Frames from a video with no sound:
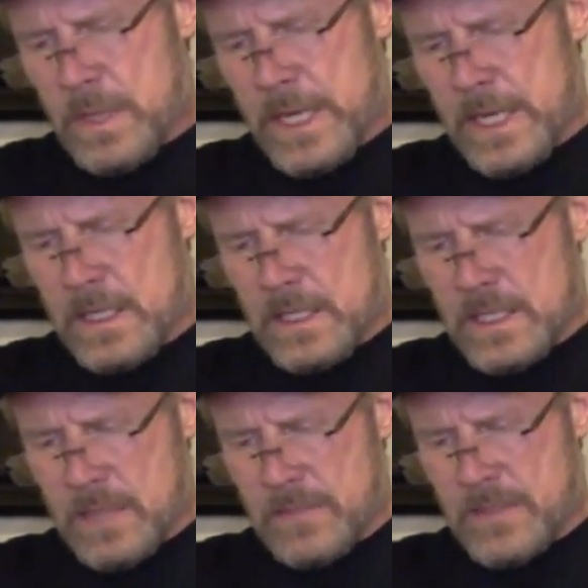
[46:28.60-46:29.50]
Panetta
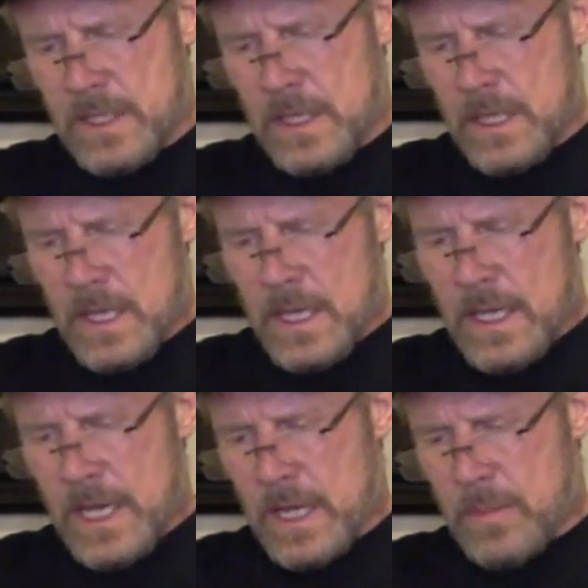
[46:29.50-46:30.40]
and Dempsey
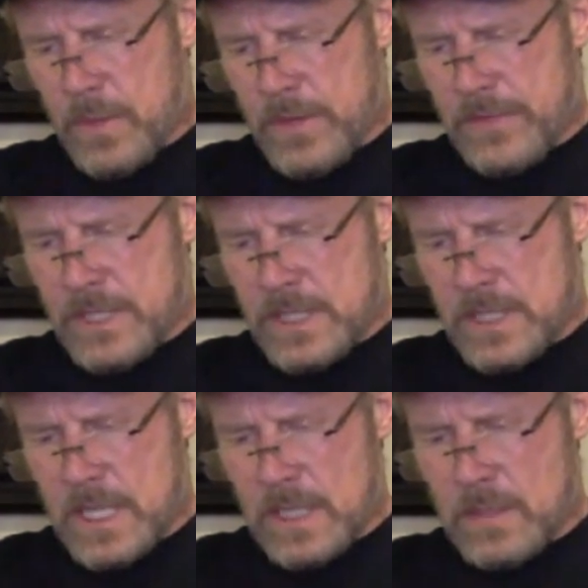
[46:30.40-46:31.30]
had a
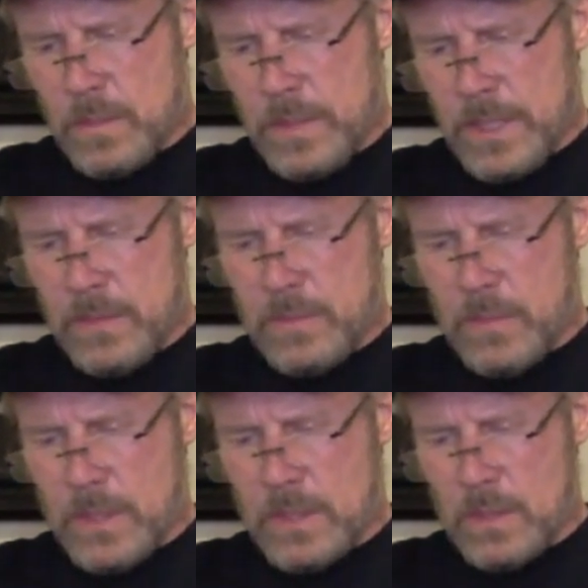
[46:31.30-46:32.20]
previously scheduled meeting
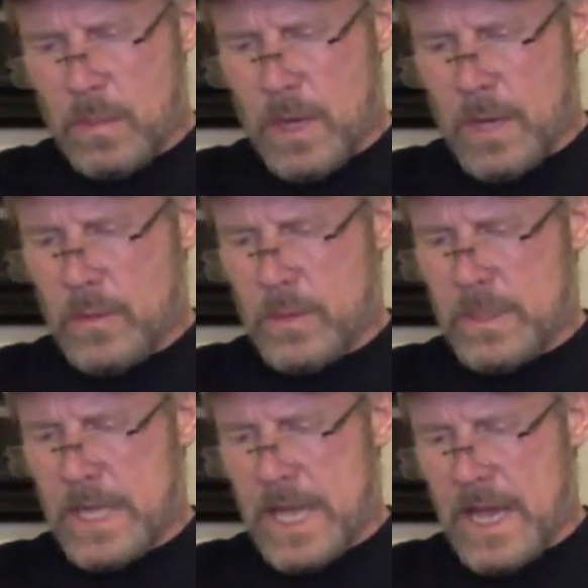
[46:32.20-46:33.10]
with President Obama
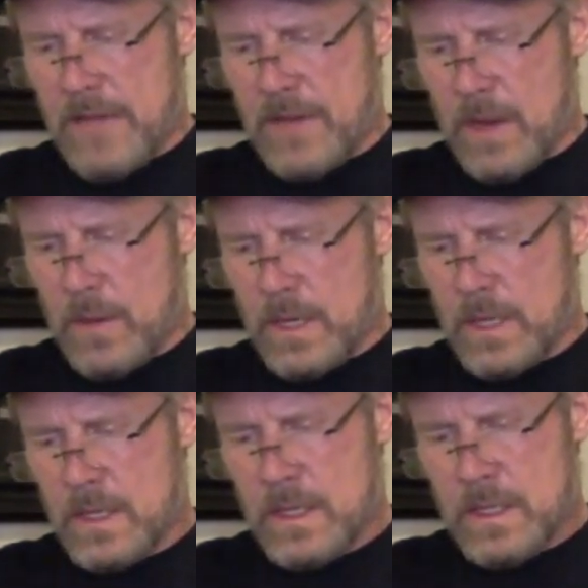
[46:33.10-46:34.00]
within a half
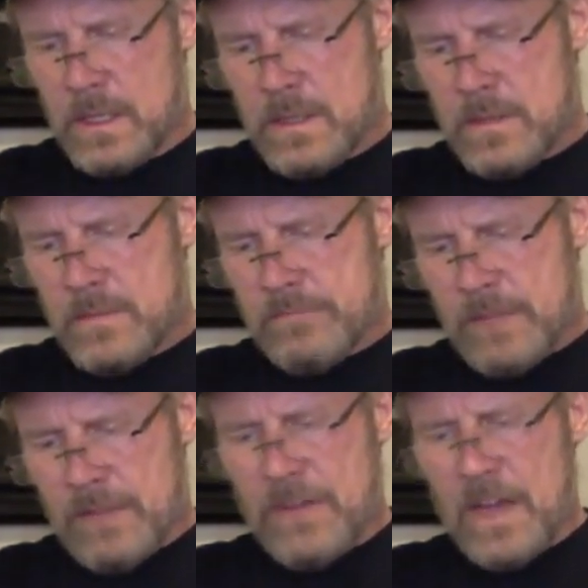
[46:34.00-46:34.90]
hour
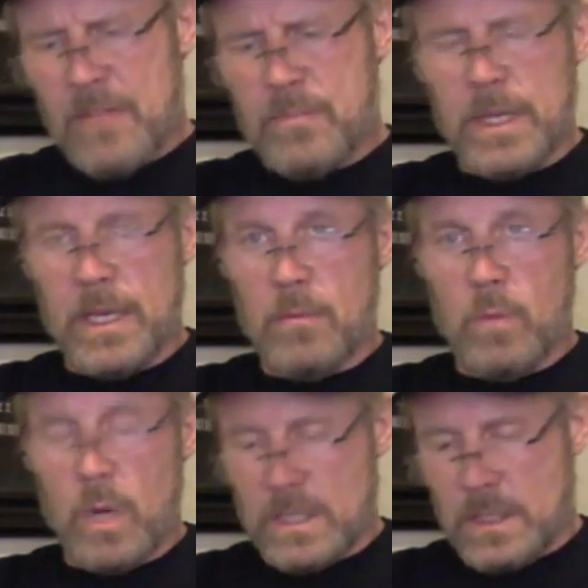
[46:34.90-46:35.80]
at 5
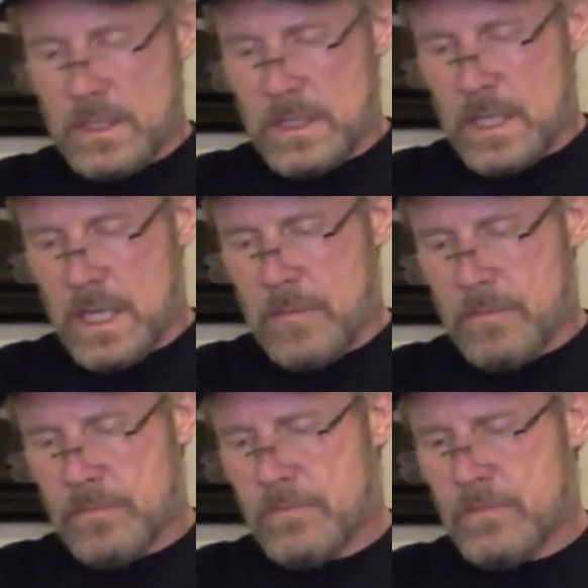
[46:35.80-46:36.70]
p.m. Washington
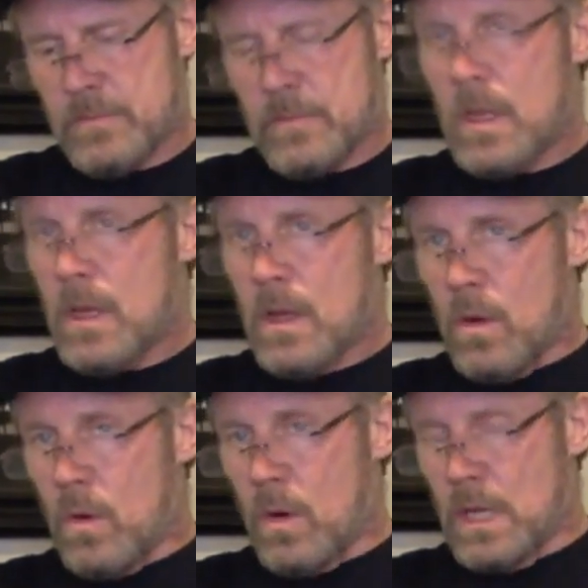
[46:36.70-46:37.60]
time,
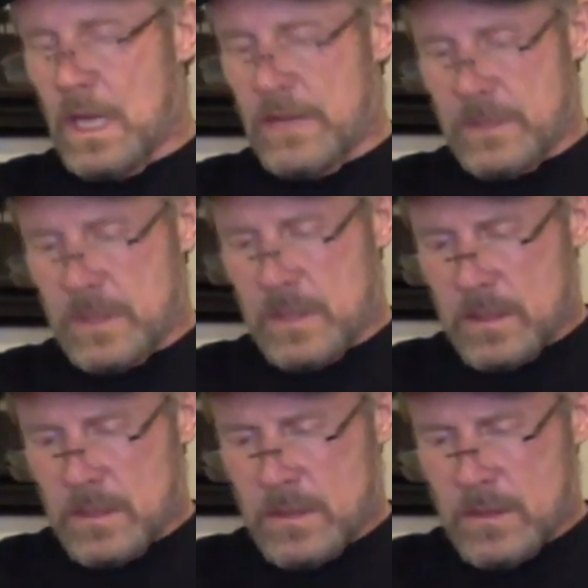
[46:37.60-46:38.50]
or 11
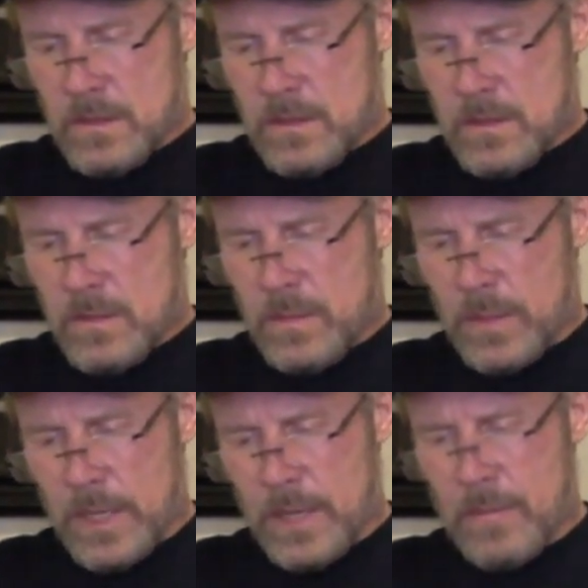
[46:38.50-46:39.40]

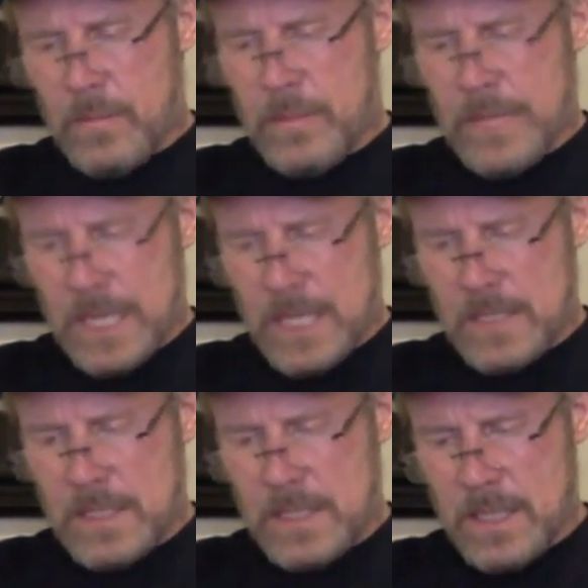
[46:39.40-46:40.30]
p.m.
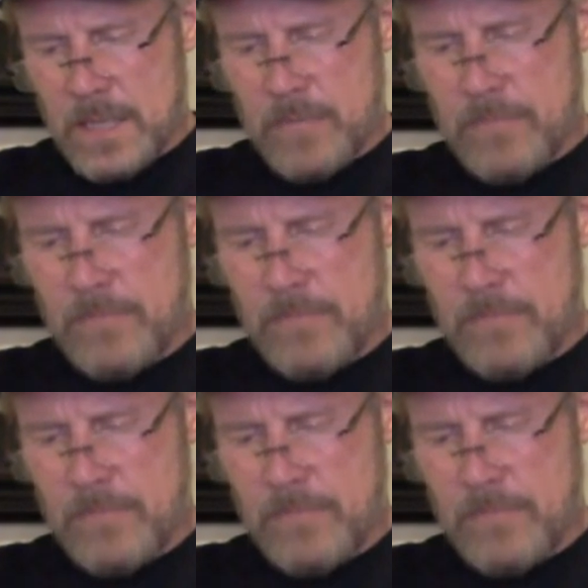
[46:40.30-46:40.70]
Benghazi time.